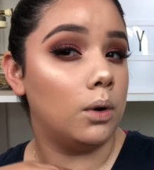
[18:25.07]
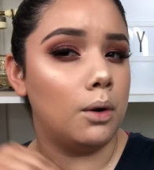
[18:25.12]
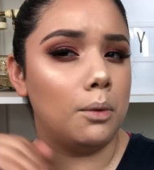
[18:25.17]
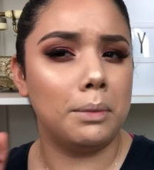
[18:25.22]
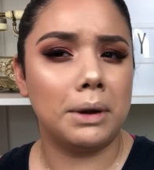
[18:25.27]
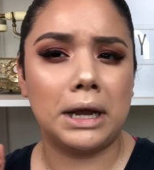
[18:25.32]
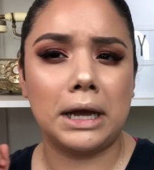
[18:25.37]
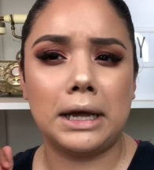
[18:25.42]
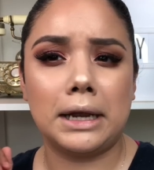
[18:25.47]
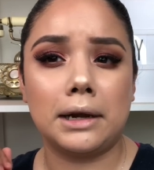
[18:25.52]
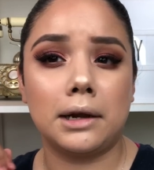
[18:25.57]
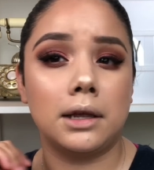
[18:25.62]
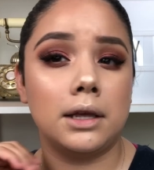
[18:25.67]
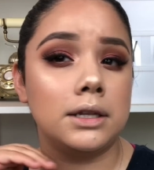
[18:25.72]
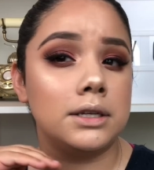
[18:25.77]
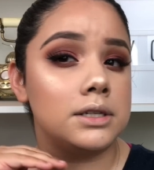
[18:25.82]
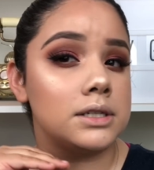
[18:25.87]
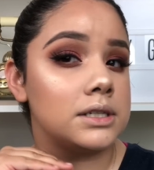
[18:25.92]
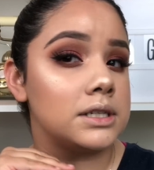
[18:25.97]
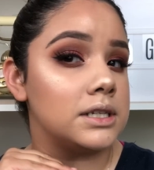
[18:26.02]
Oh my God,
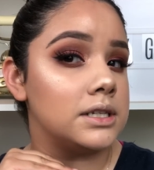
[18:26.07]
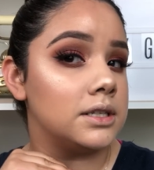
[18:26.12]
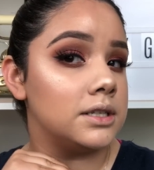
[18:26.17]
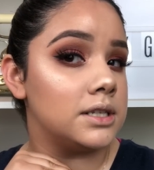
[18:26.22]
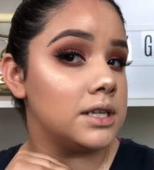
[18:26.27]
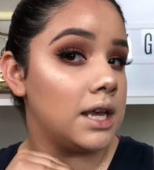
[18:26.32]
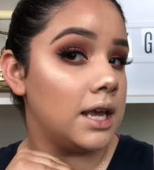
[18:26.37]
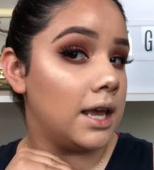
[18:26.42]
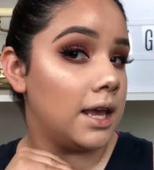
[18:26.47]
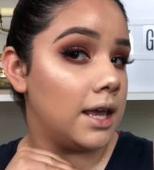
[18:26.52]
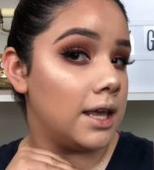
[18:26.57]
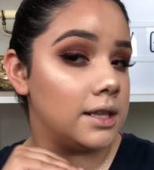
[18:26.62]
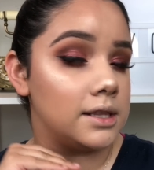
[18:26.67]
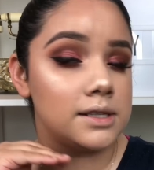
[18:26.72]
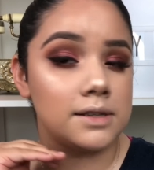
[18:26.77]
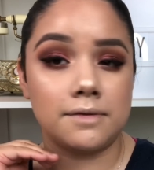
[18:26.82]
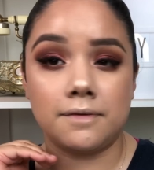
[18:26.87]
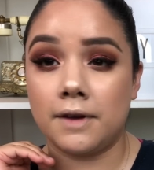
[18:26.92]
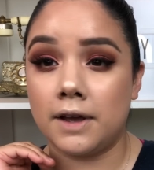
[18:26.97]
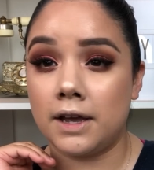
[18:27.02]
it just
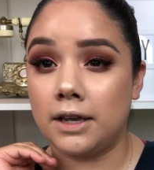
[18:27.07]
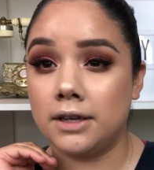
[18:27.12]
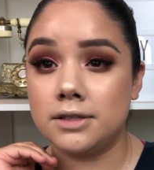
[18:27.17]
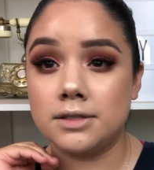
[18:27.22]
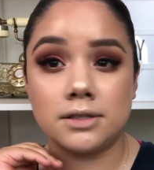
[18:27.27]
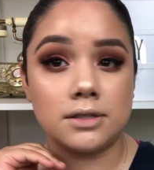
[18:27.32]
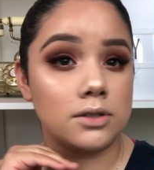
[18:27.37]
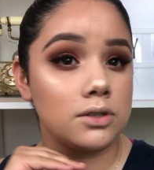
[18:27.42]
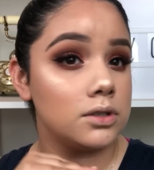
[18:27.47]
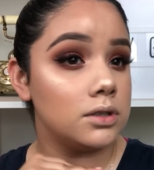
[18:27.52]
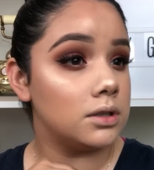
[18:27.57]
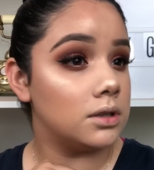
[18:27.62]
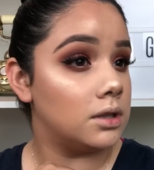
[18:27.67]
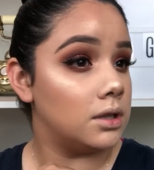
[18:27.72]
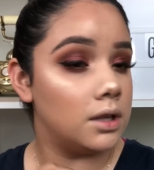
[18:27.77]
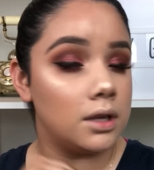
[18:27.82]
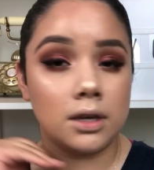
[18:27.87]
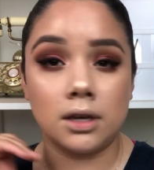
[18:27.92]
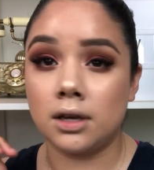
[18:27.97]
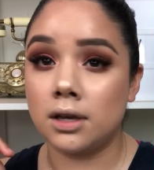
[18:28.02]
intensifies
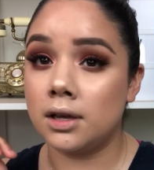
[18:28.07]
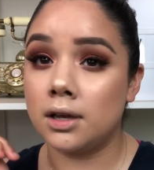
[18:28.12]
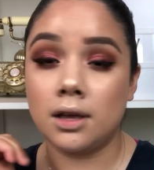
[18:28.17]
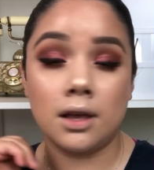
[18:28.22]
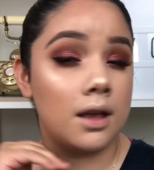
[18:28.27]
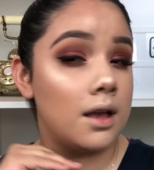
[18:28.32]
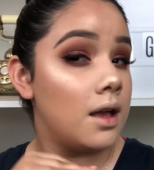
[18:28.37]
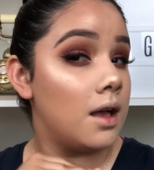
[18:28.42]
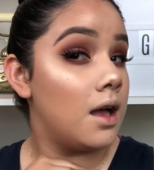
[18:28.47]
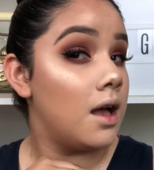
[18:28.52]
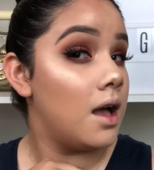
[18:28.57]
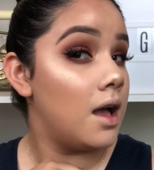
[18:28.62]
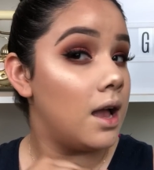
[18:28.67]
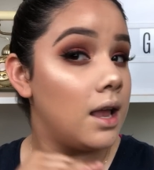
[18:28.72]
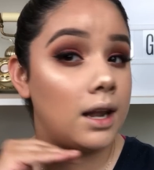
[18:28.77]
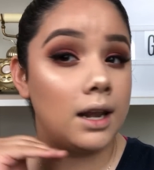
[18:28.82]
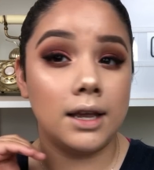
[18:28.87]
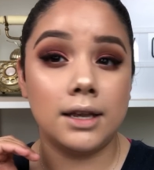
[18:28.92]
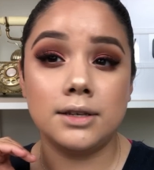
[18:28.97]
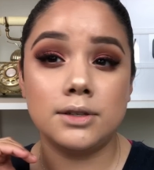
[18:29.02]
the
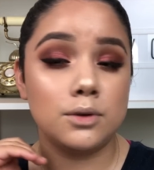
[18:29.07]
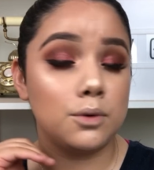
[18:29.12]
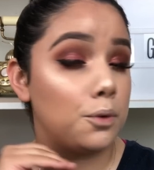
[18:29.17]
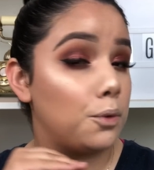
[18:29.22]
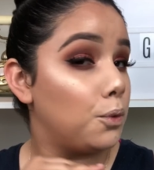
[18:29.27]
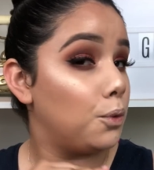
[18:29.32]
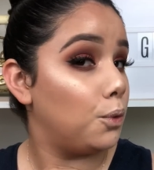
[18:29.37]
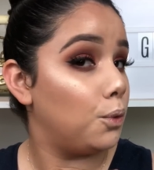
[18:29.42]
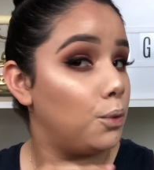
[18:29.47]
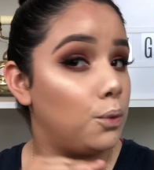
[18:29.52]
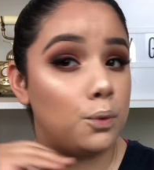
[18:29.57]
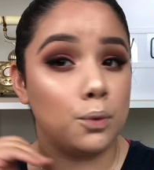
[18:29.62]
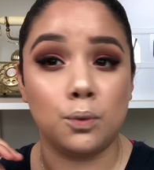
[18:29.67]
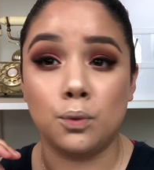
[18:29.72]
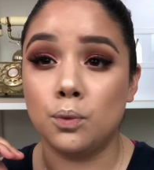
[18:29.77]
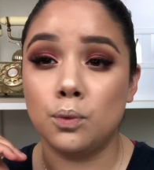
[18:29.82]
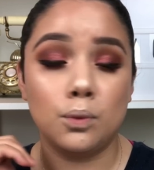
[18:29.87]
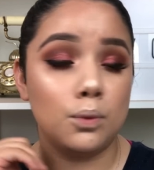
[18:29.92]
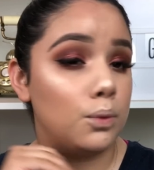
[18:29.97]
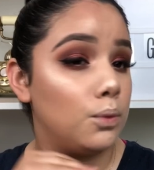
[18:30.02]
highlight. Ooh.
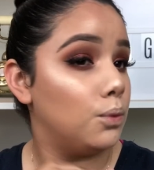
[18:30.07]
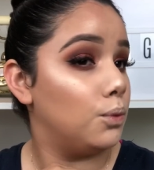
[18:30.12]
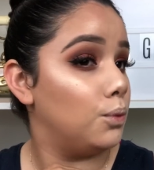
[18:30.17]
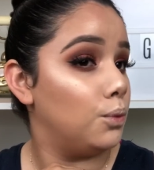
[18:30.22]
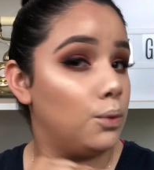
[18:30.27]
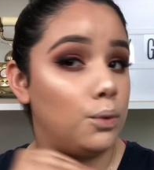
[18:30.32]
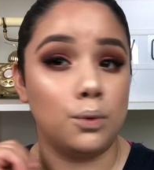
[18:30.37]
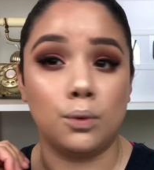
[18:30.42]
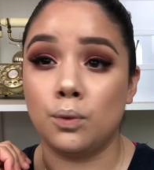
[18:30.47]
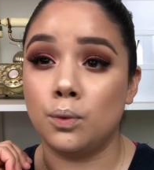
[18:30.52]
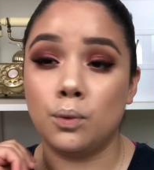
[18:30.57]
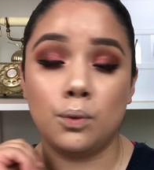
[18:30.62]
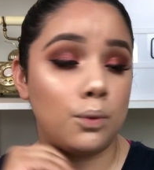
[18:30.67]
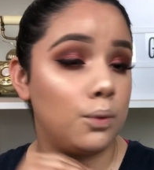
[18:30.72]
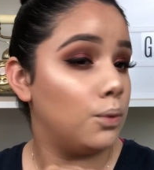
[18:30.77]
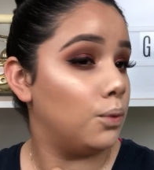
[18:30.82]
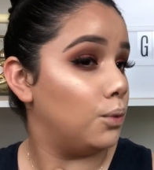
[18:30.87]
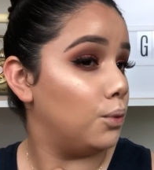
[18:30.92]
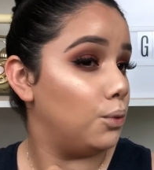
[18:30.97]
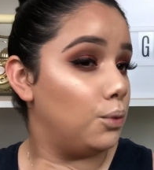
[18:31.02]

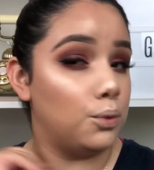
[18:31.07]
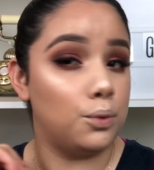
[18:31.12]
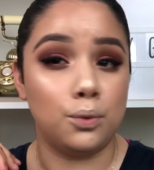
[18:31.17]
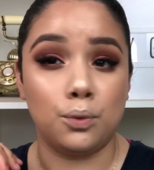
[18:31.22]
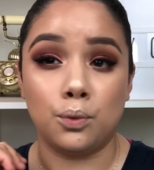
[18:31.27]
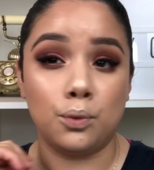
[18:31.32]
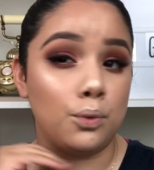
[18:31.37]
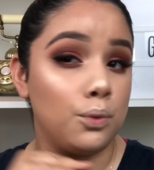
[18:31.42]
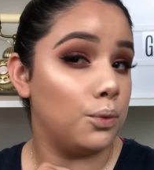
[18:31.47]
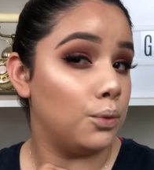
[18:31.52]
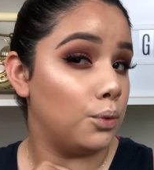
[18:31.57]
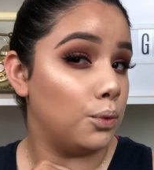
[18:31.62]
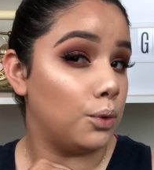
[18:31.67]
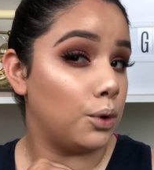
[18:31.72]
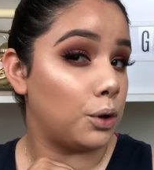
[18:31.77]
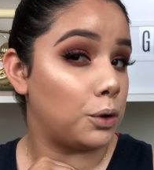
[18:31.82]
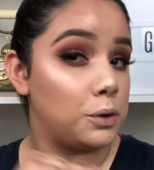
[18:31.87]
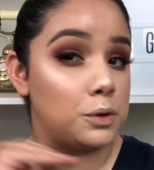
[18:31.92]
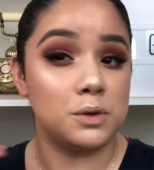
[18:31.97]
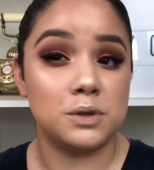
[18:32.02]

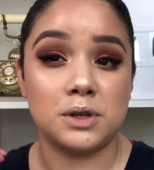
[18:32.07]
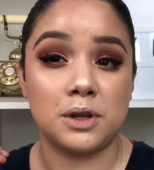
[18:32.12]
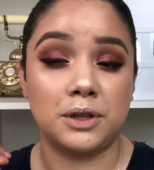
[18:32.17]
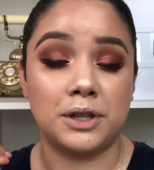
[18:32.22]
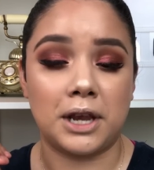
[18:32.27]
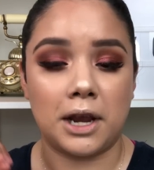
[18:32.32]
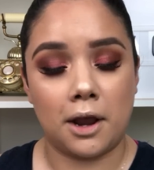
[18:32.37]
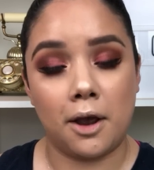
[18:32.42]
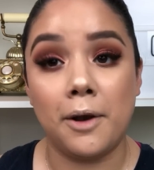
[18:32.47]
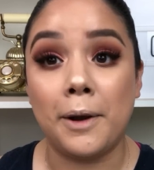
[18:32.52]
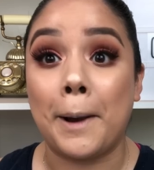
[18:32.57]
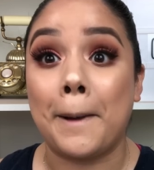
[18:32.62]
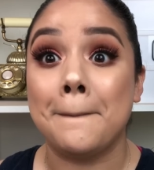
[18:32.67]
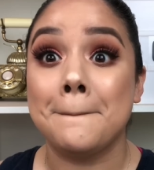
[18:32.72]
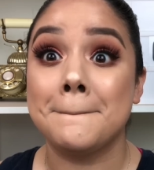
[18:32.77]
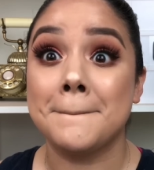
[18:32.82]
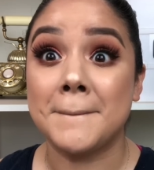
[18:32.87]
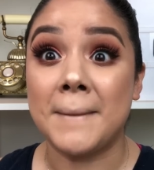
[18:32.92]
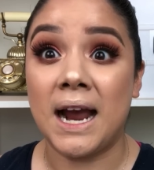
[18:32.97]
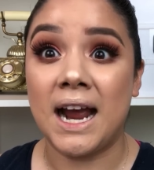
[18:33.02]
I could do this all day. Okay,
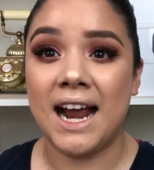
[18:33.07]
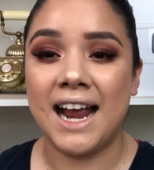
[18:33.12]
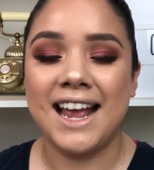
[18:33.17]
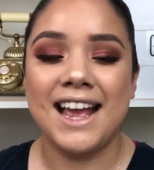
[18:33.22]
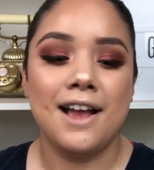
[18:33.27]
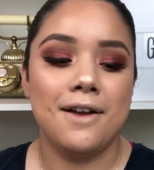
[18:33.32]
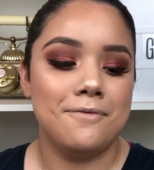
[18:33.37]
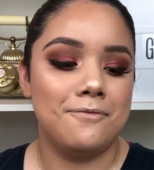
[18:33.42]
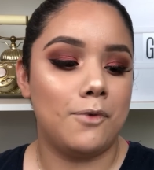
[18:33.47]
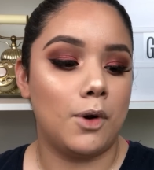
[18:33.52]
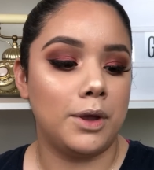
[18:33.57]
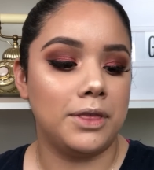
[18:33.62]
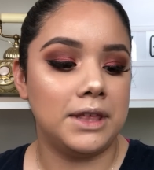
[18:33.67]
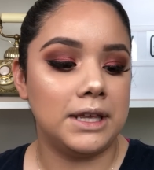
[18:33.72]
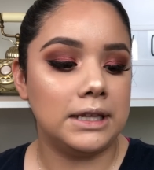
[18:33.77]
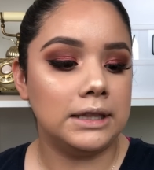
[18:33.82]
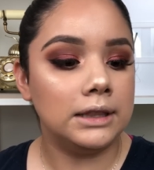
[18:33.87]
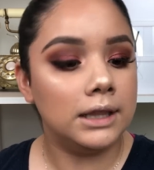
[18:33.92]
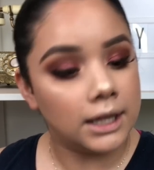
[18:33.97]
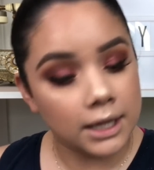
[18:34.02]
for
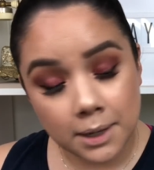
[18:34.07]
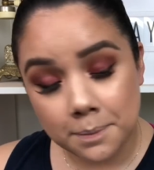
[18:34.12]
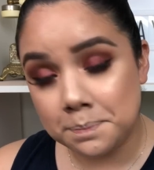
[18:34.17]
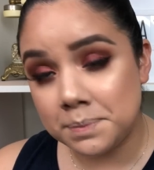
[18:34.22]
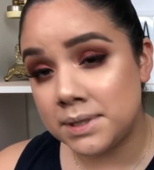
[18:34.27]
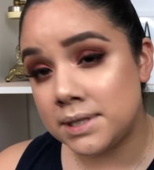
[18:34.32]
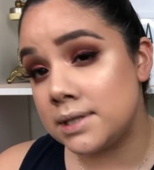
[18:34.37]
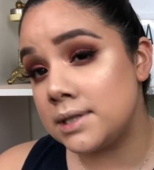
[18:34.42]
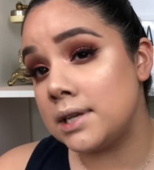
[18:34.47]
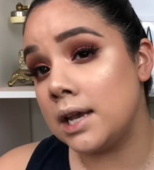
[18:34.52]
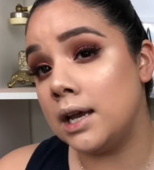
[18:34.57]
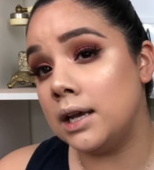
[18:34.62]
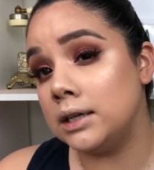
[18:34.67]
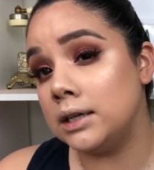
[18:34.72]
the lips,